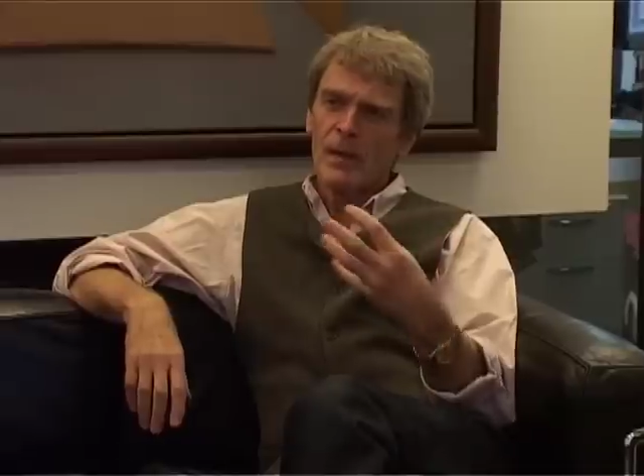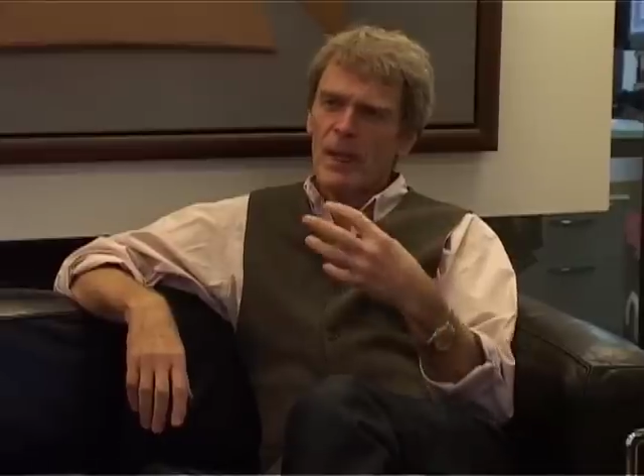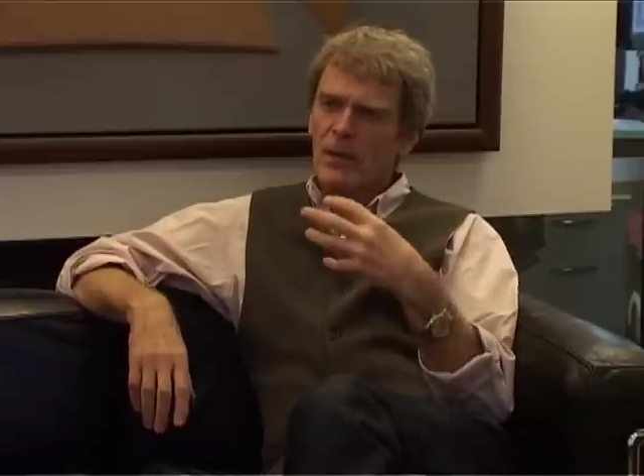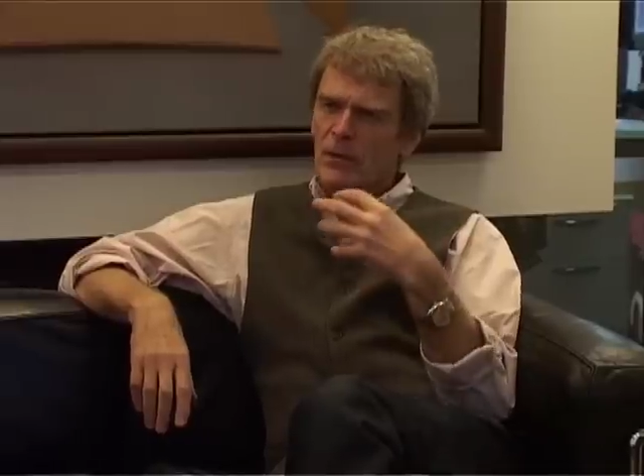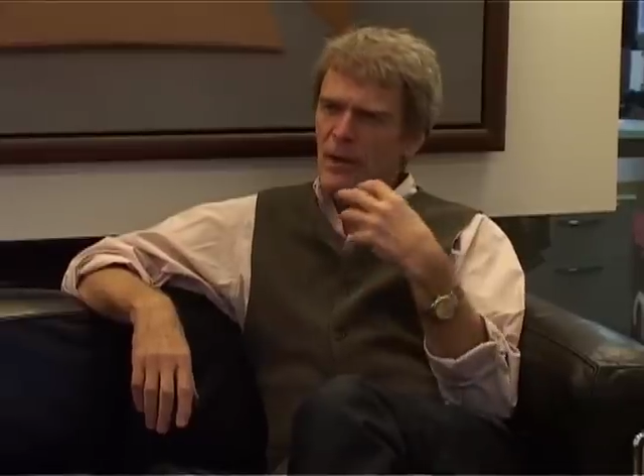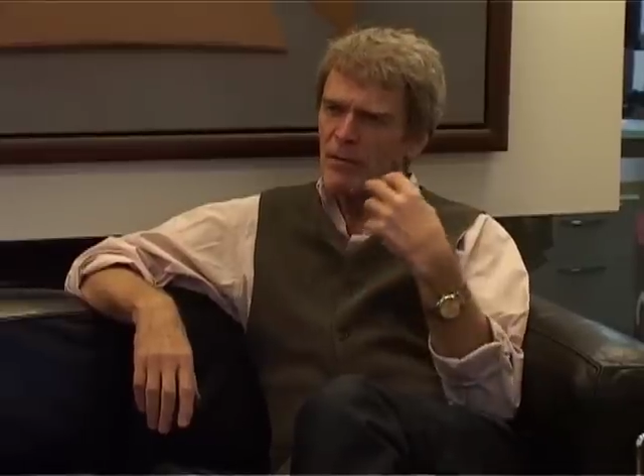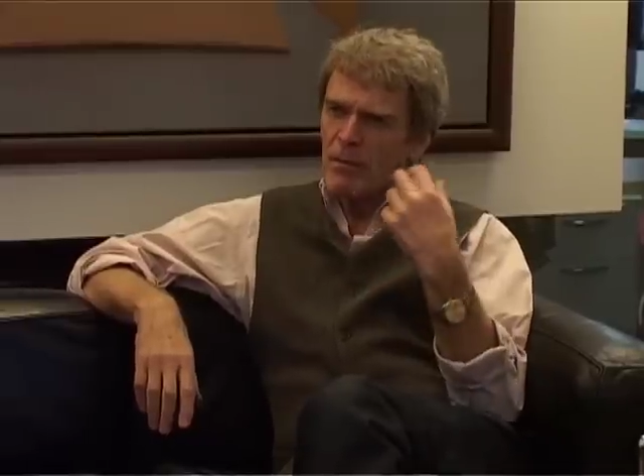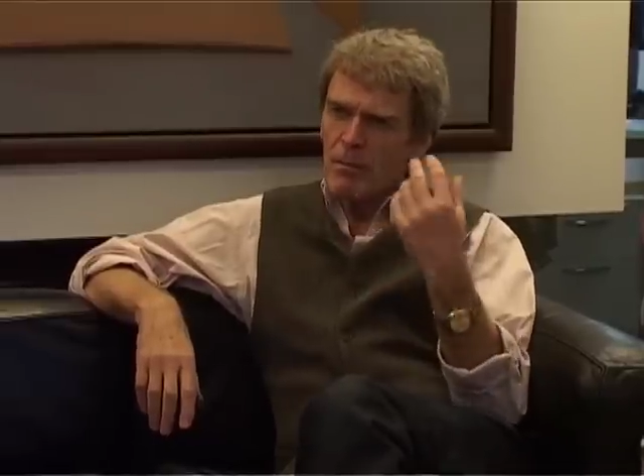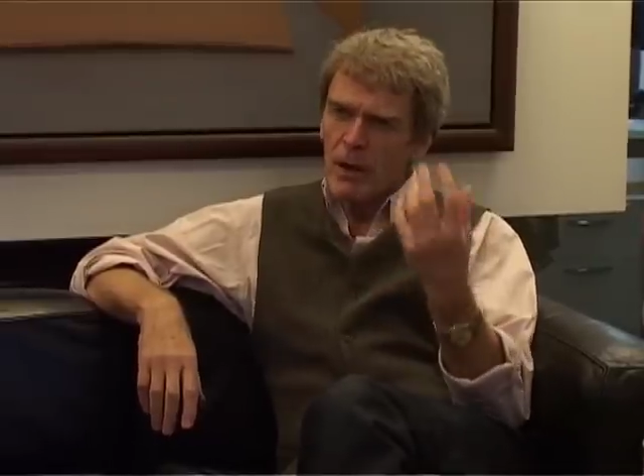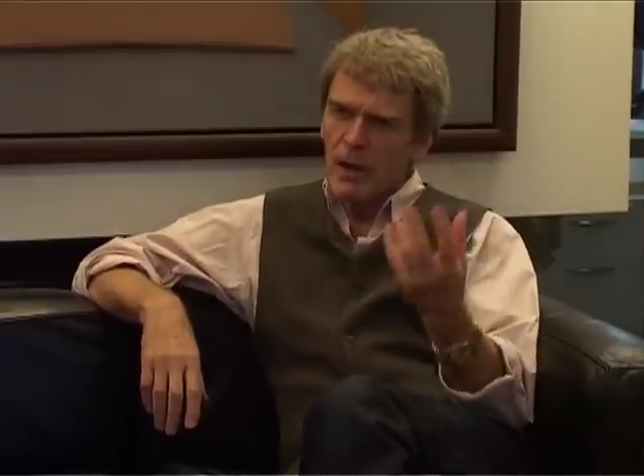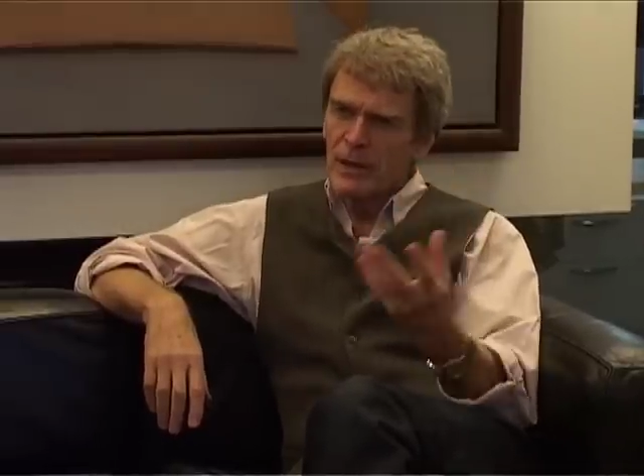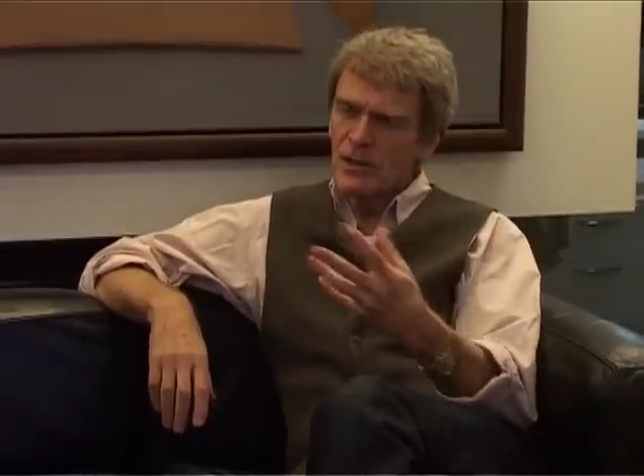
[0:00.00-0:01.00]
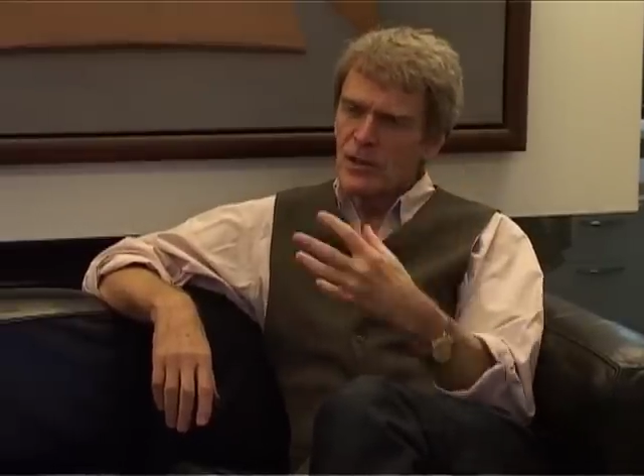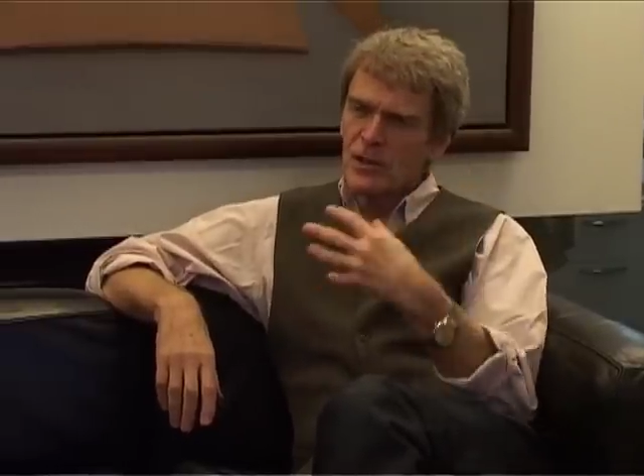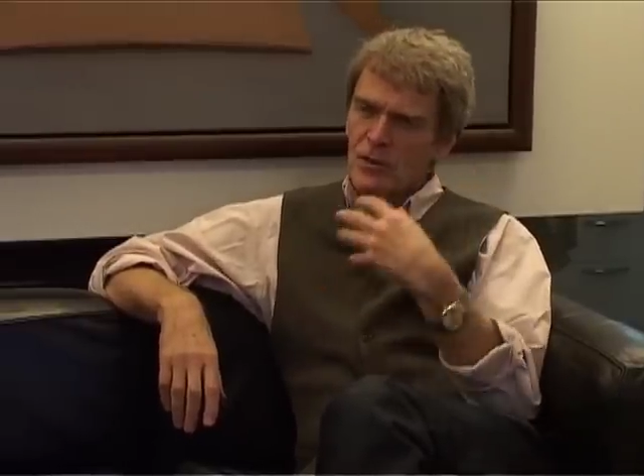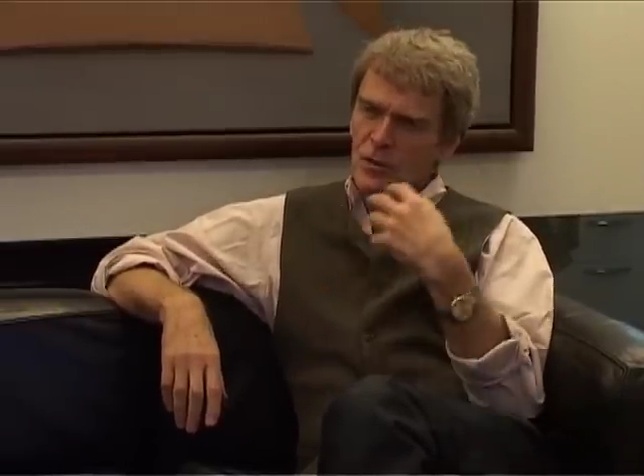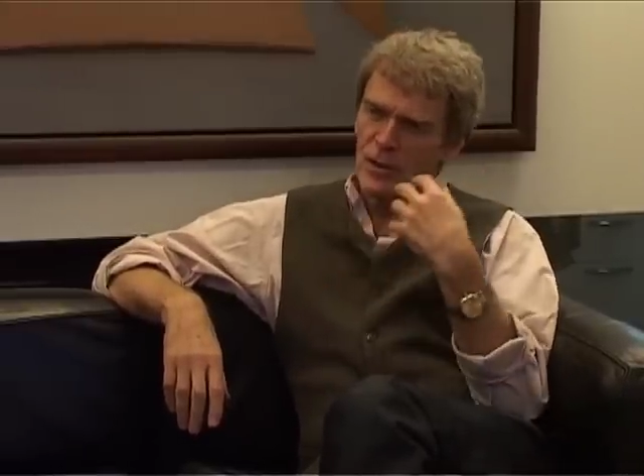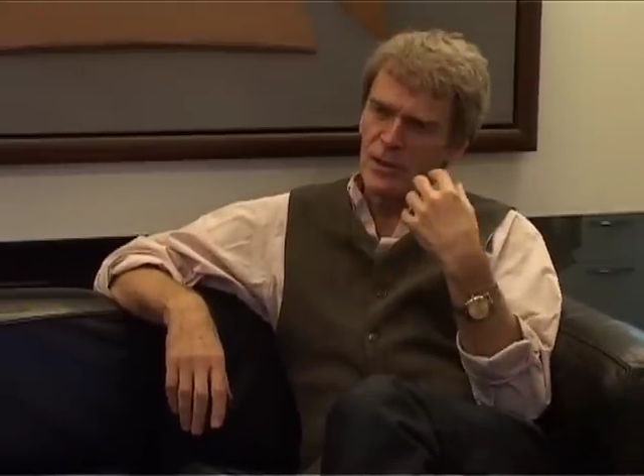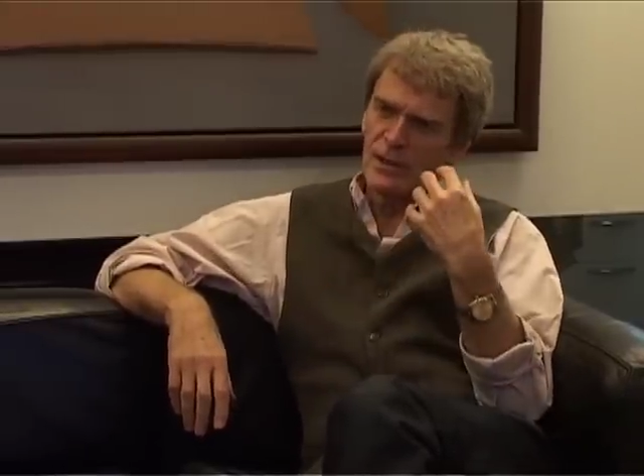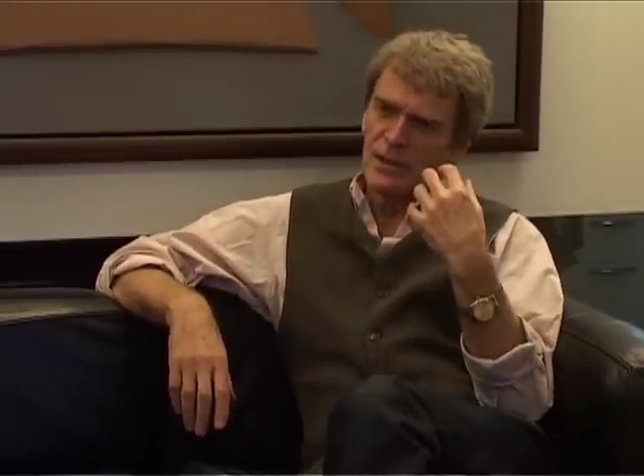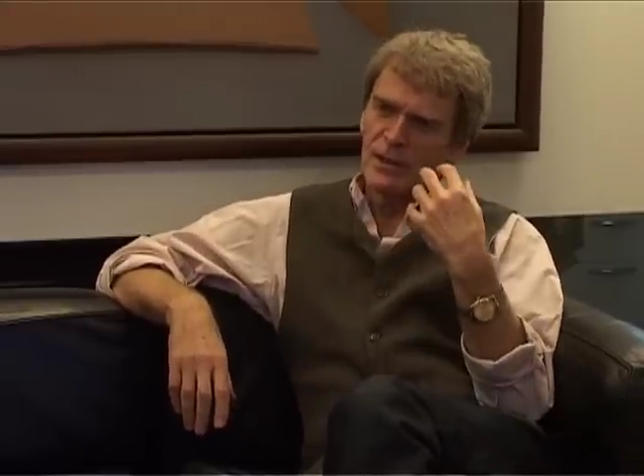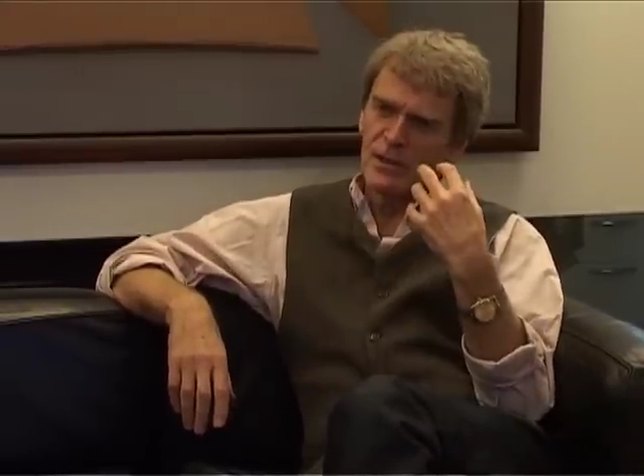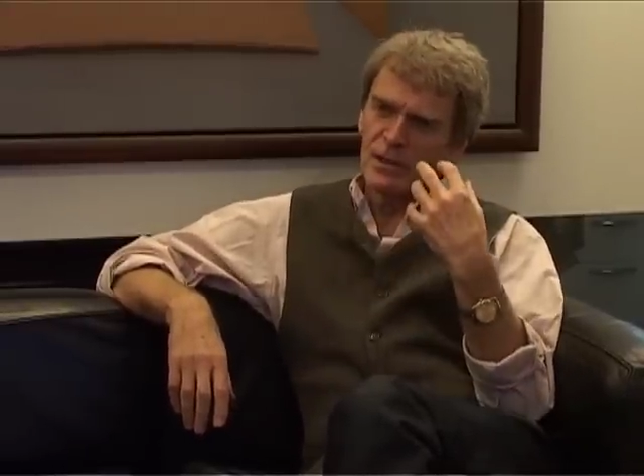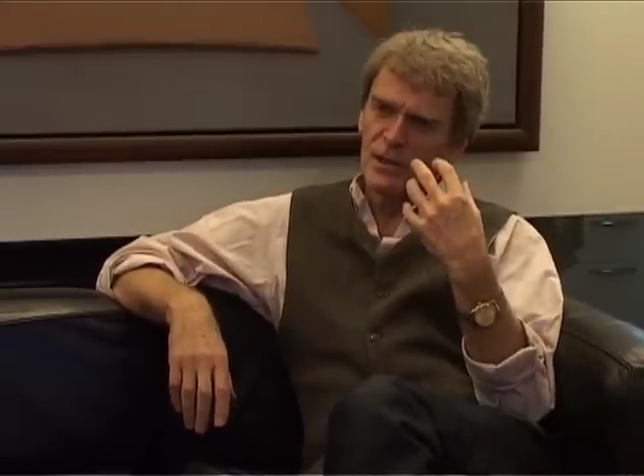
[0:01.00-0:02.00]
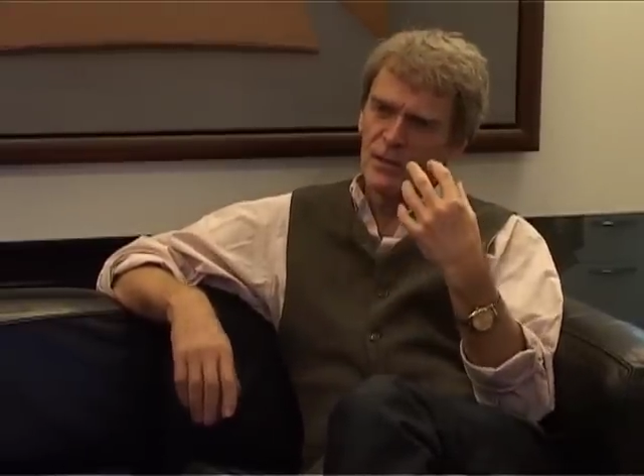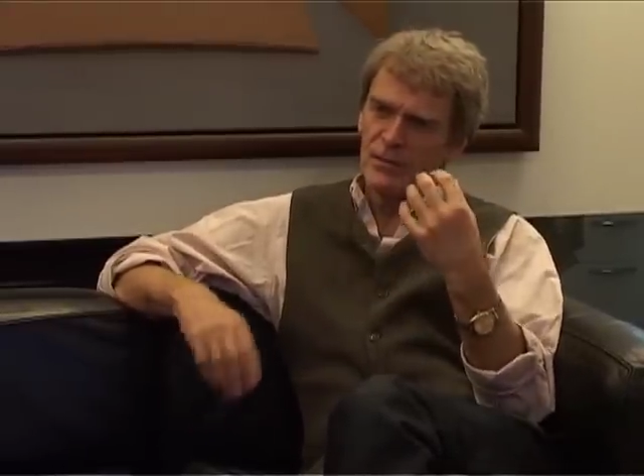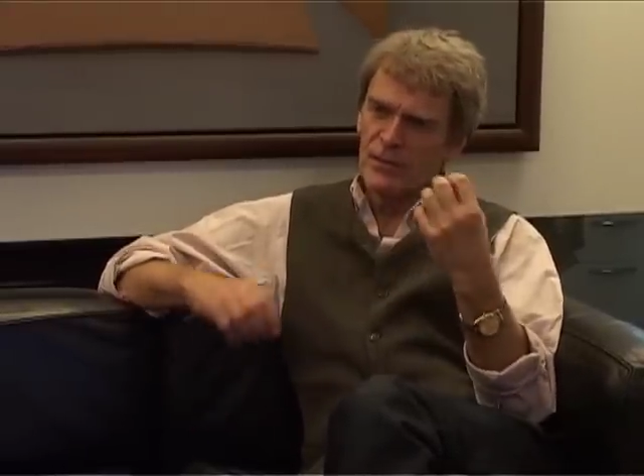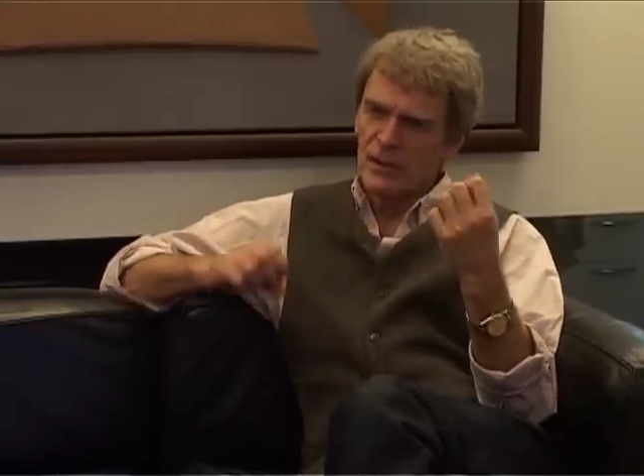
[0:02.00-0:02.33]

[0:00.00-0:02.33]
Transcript: You've got to have a mind that's interested in stuff,